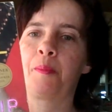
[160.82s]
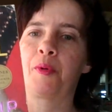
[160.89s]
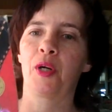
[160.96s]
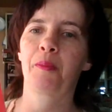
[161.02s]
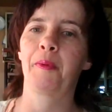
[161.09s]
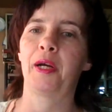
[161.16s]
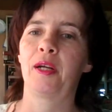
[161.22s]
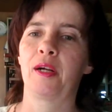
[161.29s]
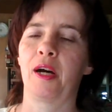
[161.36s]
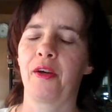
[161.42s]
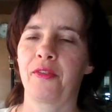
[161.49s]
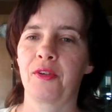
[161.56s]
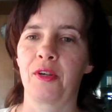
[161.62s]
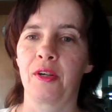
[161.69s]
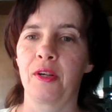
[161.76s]
book by an
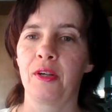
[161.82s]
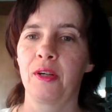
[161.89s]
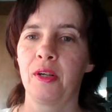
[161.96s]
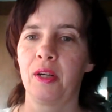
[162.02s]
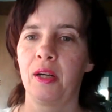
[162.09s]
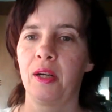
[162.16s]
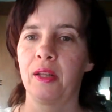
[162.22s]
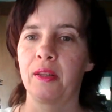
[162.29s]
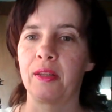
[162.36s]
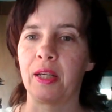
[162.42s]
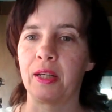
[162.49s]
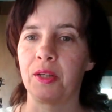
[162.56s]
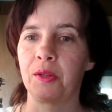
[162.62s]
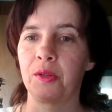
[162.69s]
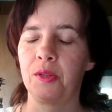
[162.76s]
author
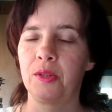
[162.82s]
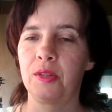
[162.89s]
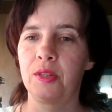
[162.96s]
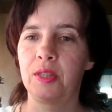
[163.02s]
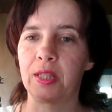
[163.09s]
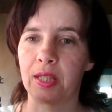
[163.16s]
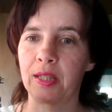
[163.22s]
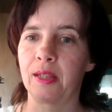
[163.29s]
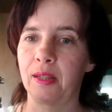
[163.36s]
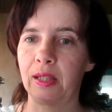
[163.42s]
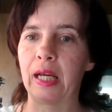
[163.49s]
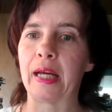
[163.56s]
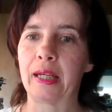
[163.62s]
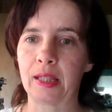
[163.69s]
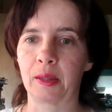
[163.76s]
that you didn't
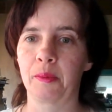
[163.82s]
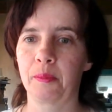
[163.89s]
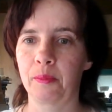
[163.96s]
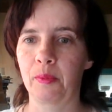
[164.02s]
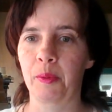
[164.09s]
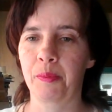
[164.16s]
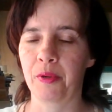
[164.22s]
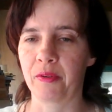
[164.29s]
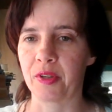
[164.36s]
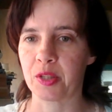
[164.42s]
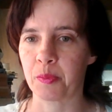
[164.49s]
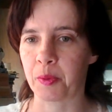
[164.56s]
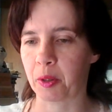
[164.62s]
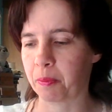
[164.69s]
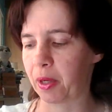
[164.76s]
like a
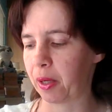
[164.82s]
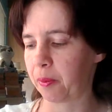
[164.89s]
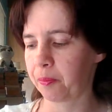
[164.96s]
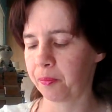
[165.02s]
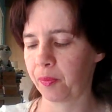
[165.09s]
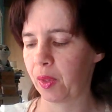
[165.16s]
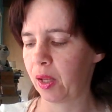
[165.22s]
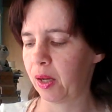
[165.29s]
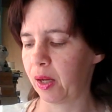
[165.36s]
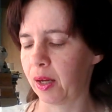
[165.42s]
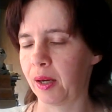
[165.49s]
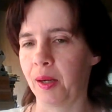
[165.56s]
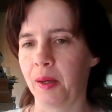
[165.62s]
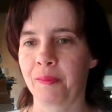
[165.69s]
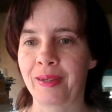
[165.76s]
previous book by.
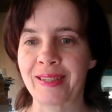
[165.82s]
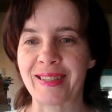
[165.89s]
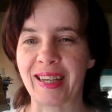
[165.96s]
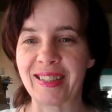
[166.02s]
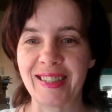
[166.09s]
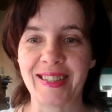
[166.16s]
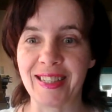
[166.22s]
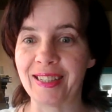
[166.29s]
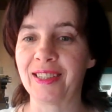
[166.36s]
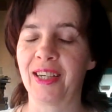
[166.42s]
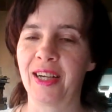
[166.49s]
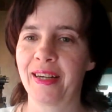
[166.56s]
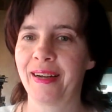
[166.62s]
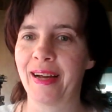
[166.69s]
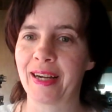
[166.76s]
Because I did
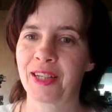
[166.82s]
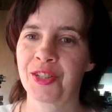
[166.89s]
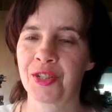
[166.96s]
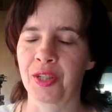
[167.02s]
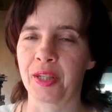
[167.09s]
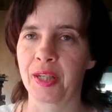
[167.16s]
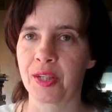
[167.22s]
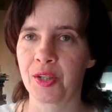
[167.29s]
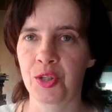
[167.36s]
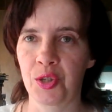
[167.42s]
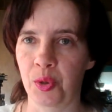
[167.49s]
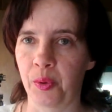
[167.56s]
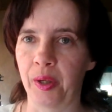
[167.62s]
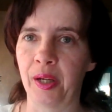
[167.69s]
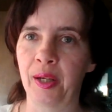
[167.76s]
not actually
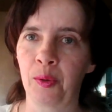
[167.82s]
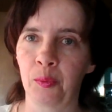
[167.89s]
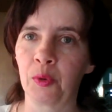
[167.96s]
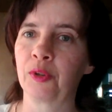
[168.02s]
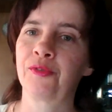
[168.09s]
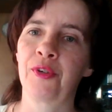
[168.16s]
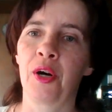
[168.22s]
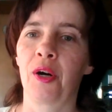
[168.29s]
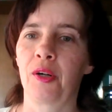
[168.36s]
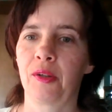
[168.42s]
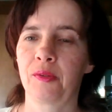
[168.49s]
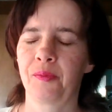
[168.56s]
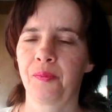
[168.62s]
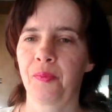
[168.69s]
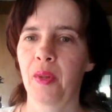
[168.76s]
enjoy Wolf
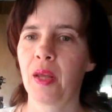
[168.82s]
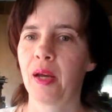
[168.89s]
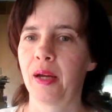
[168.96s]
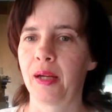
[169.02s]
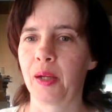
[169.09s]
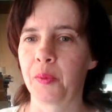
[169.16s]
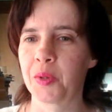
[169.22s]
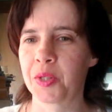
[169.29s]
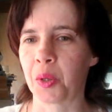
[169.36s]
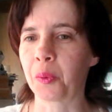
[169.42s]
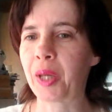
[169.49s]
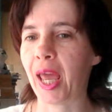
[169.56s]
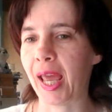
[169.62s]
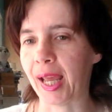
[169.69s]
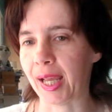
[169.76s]
Hall. It was
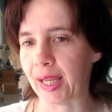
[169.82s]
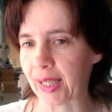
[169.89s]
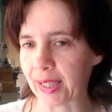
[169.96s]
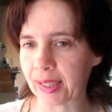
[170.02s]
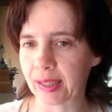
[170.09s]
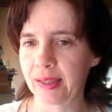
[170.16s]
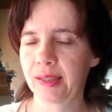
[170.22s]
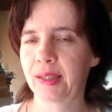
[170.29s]
okay,